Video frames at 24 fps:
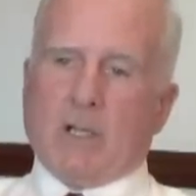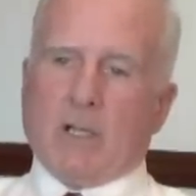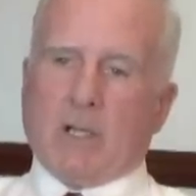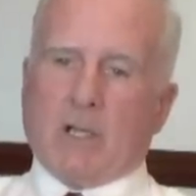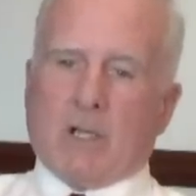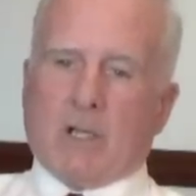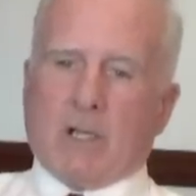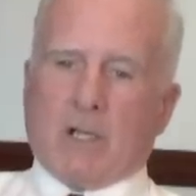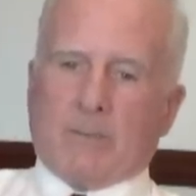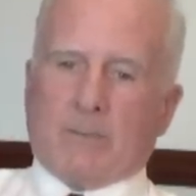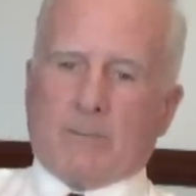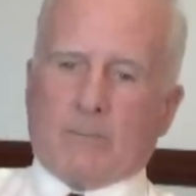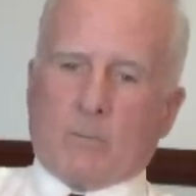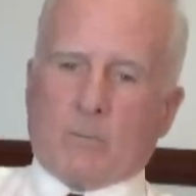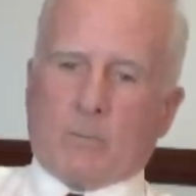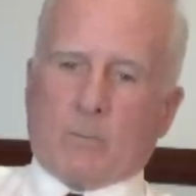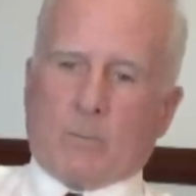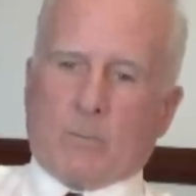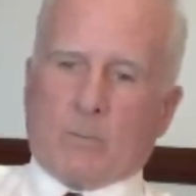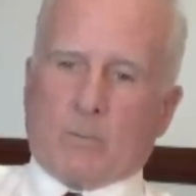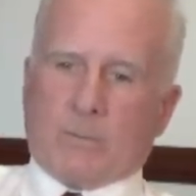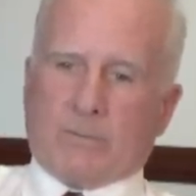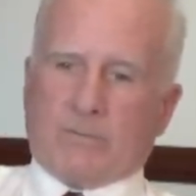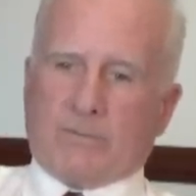
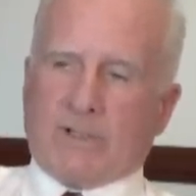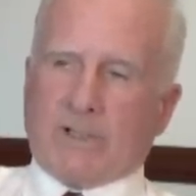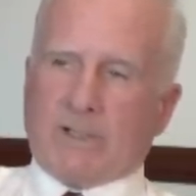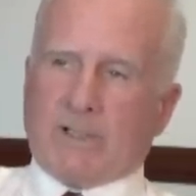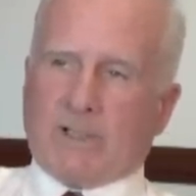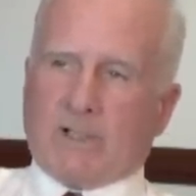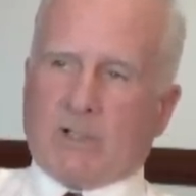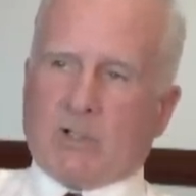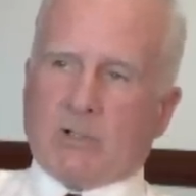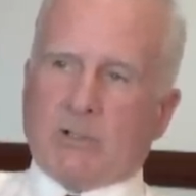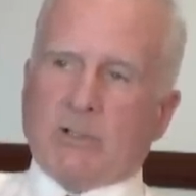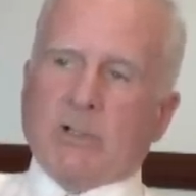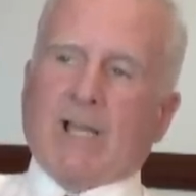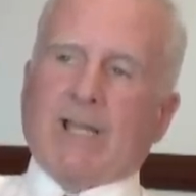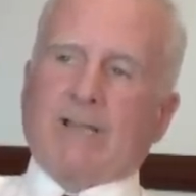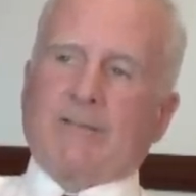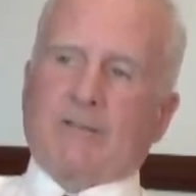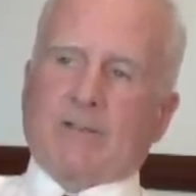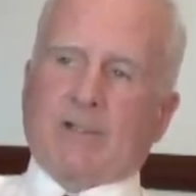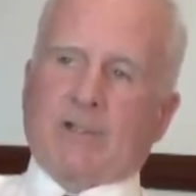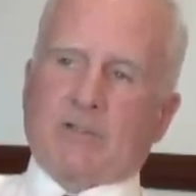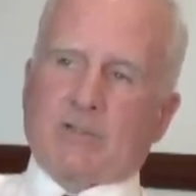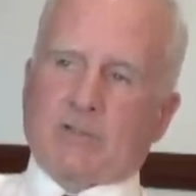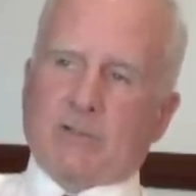were really good
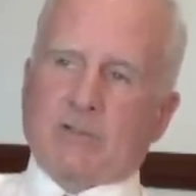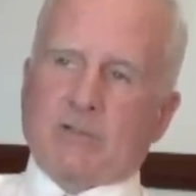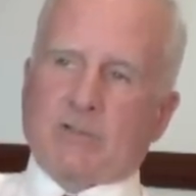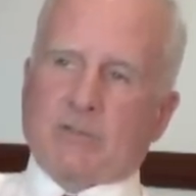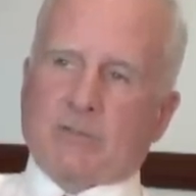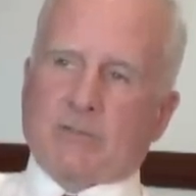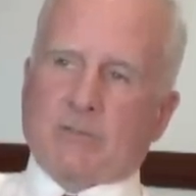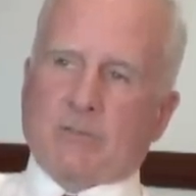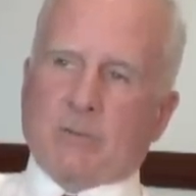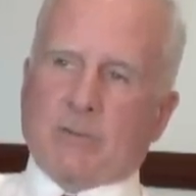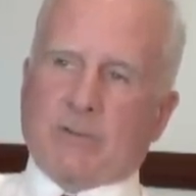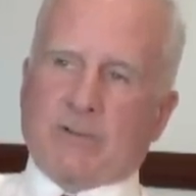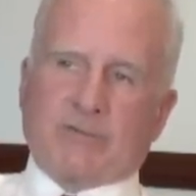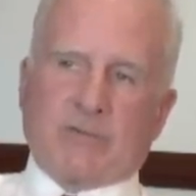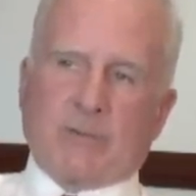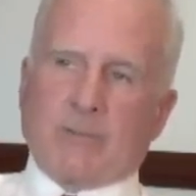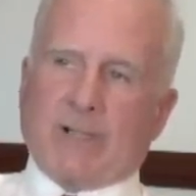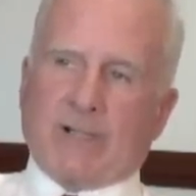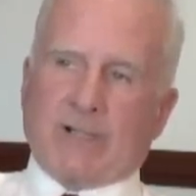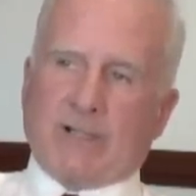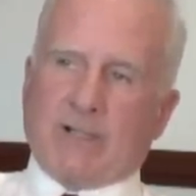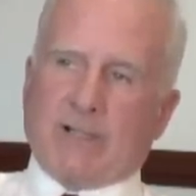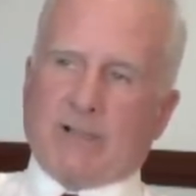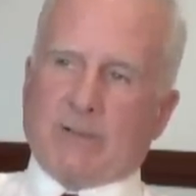life lessons for
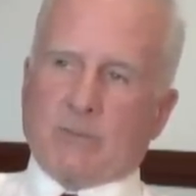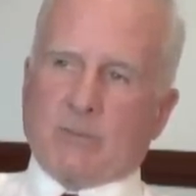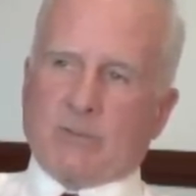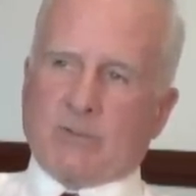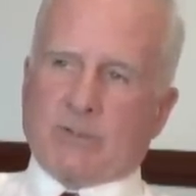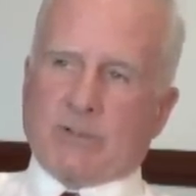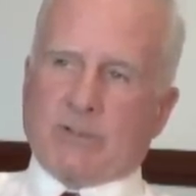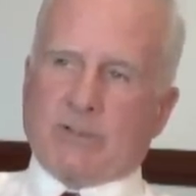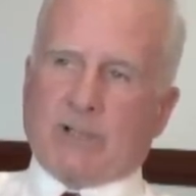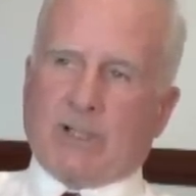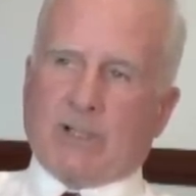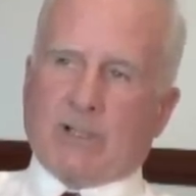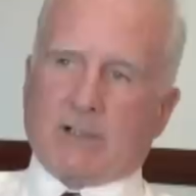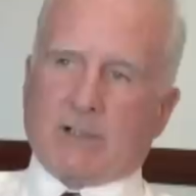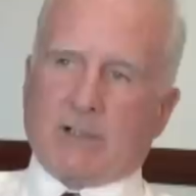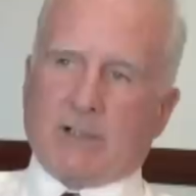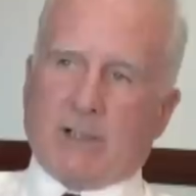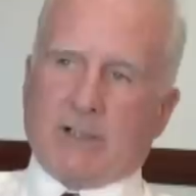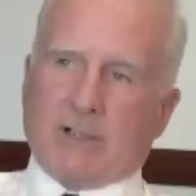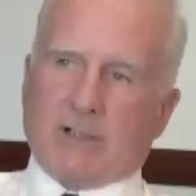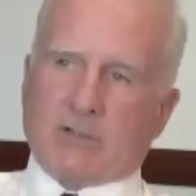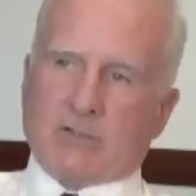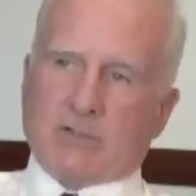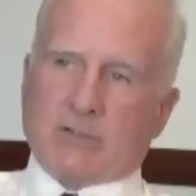everybody that was in that
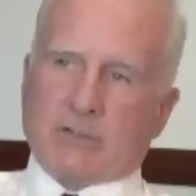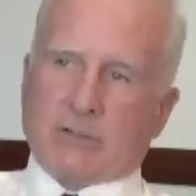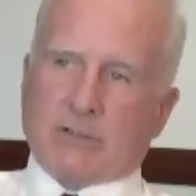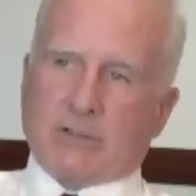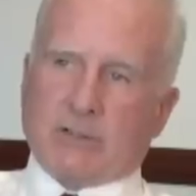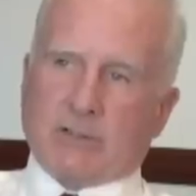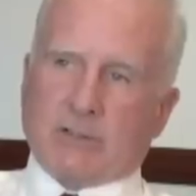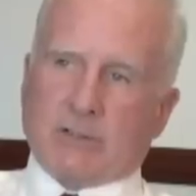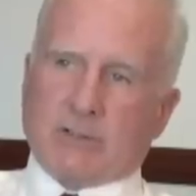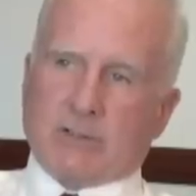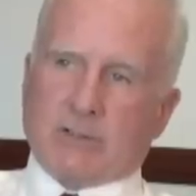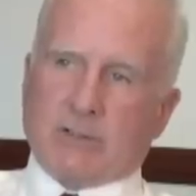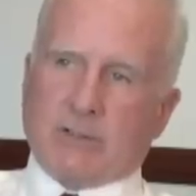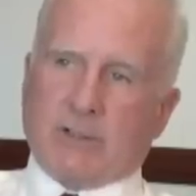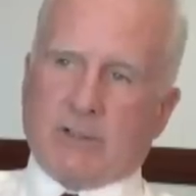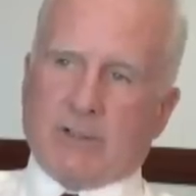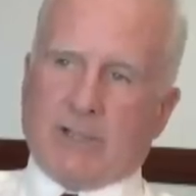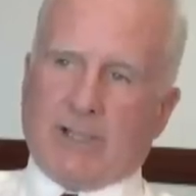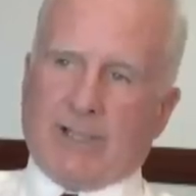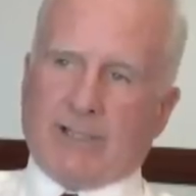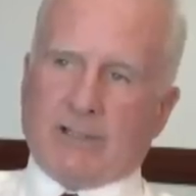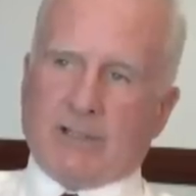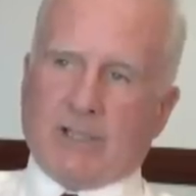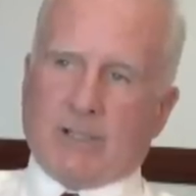class
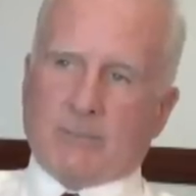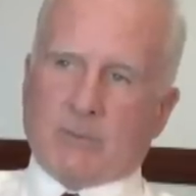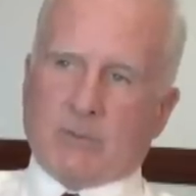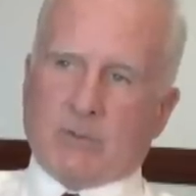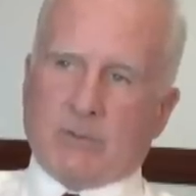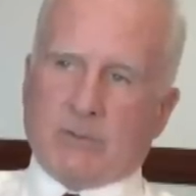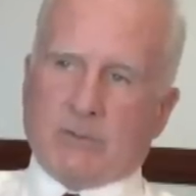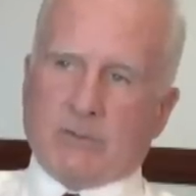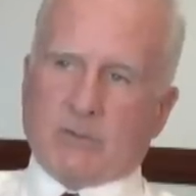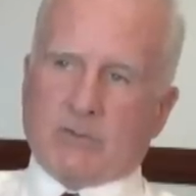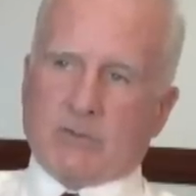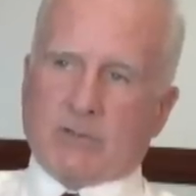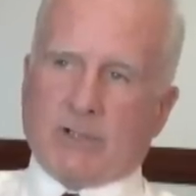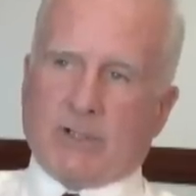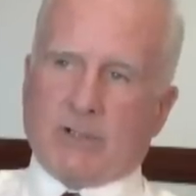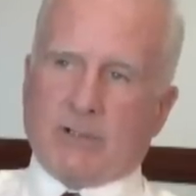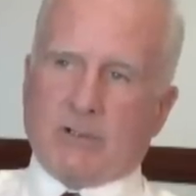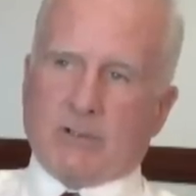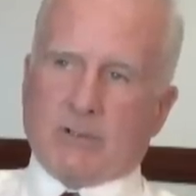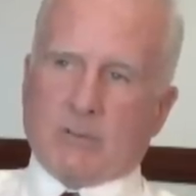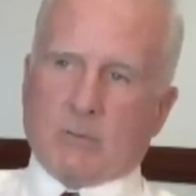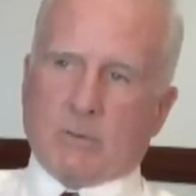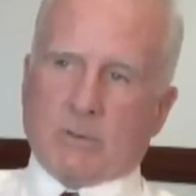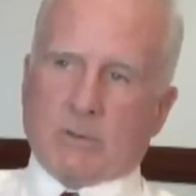and had the opportunity to
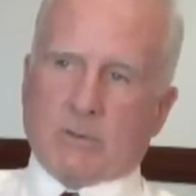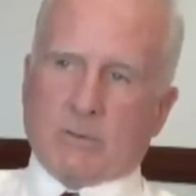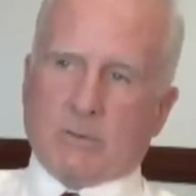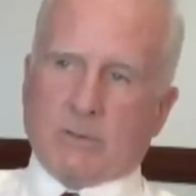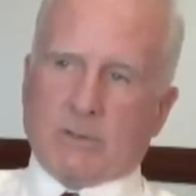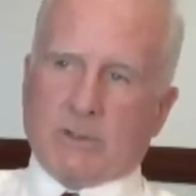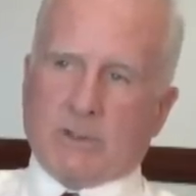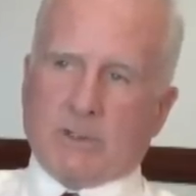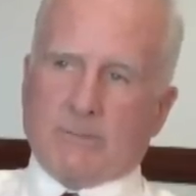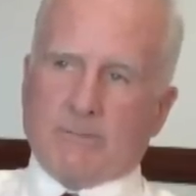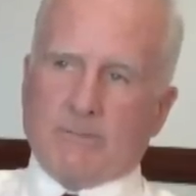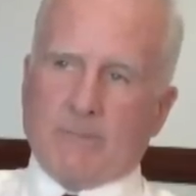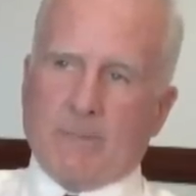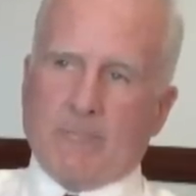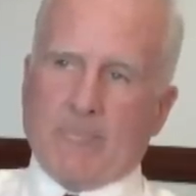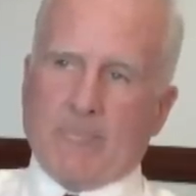study or work with him.